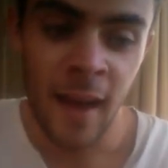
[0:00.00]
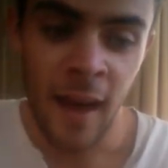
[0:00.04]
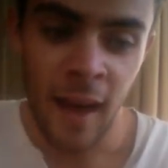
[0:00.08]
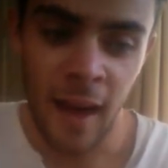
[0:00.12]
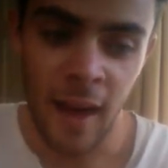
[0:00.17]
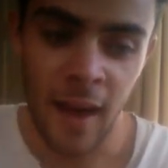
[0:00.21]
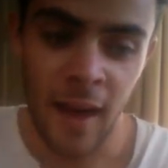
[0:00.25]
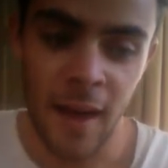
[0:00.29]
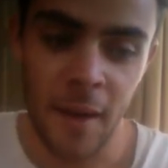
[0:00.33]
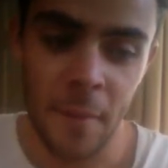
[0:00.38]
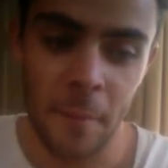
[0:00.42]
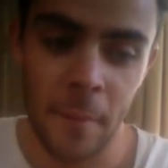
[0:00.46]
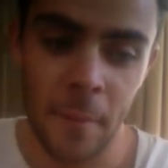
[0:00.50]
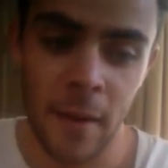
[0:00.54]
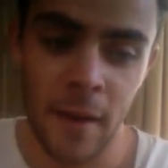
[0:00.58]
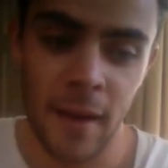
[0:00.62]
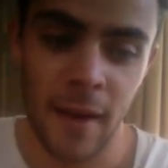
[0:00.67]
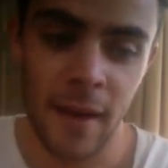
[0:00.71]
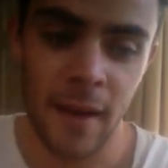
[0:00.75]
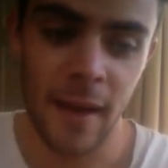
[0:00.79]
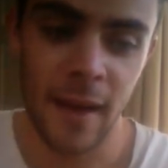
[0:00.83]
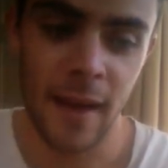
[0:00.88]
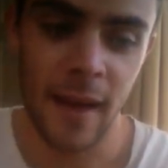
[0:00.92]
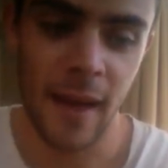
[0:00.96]
Um,
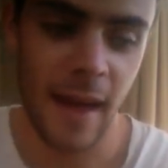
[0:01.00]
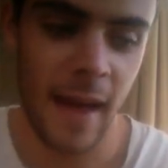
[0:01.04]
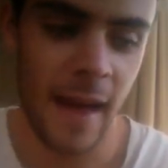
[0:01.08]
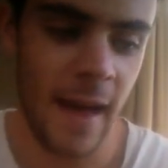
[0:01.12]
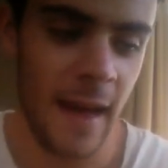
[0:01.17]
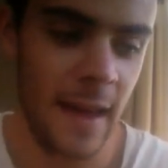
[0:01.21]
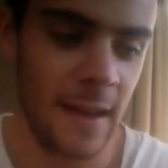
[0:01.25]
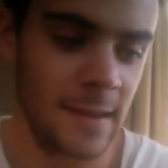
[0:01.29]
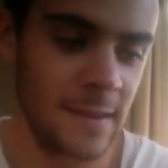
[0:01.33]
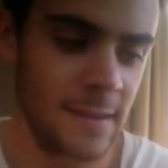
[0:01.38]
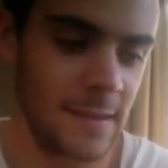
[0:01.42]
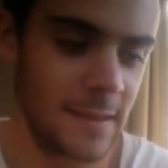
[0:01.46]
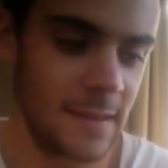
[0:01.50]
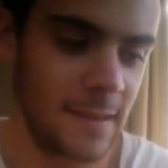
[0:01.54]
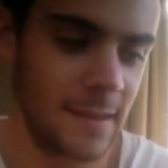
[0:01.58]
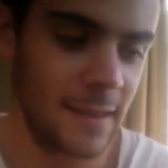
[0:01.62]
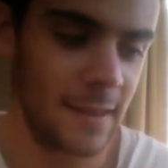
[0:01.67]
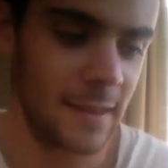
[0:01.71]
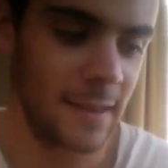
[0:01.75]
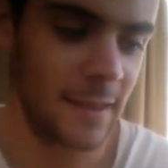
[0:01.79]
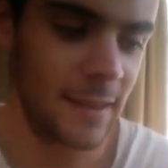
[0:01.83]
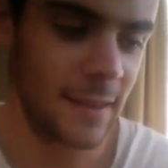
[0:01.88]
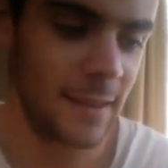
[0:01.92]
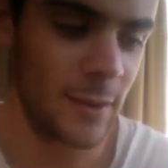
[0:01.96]
and,
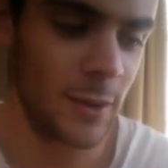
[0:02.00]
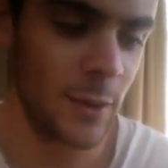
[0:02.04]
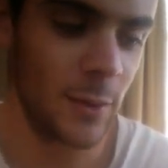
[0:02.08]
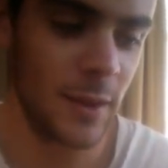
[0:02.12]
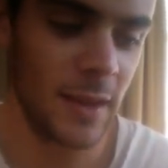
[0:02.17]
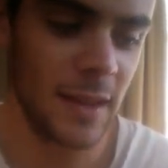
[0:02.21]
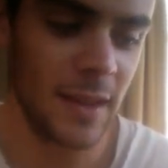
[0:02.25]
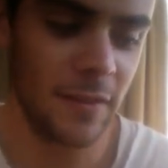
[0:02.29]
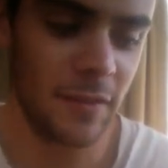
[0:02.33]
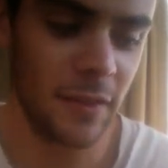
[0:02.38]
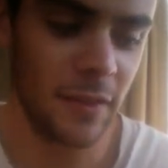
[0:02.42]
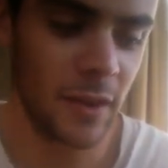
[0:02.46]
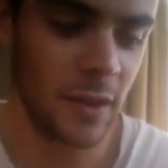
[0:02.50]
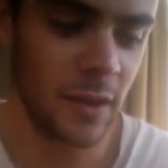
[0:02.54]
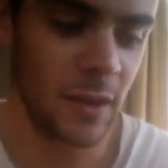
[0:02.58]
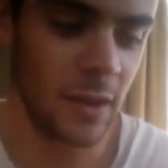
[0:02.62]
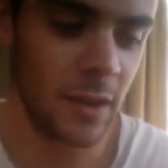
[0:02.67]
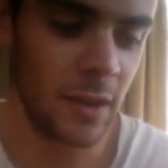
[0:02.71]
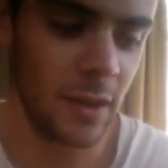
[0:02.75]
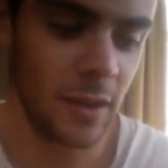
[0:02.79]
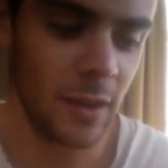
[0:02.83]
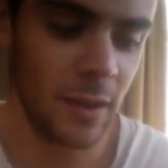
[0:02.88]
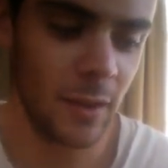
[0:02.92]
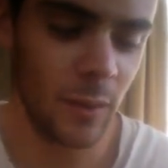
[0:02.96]
you know,
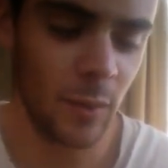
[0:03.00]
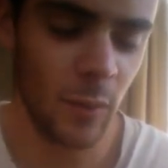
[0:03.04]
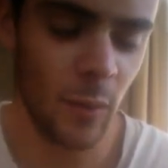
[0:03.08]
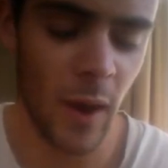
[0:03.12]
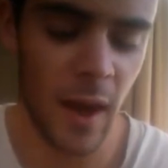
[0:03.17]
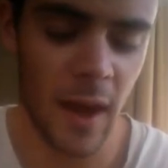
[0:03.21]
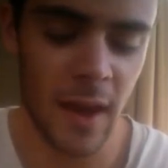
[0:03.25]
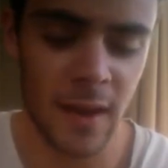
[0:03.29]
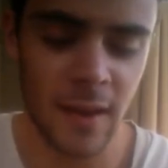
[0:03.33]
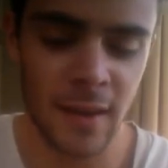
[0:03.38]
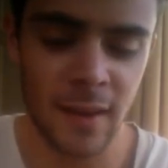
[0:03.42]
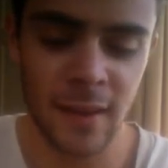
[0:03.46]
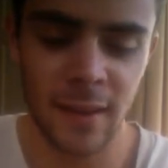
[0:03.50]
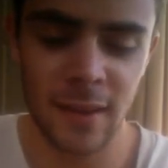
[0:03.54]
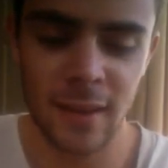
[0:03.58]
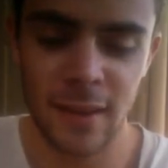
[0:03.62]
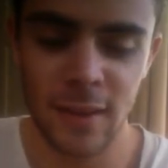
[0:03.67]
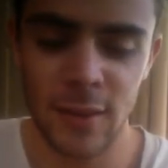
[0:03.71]
even when